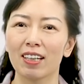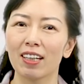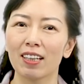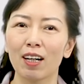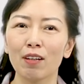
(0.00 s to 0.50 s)

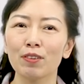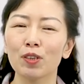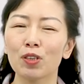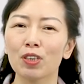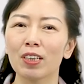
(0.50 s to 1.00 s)
and often
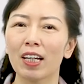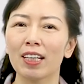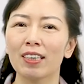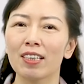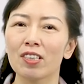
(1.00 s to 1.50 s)
took
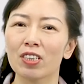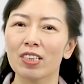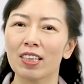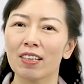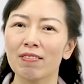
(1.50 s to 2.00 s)

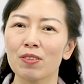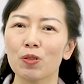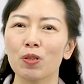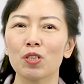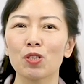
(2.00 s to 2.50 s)
initiatives
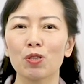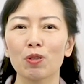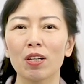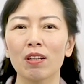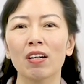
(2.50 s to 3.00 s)
to
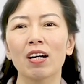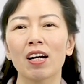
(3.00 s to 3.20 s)
ensure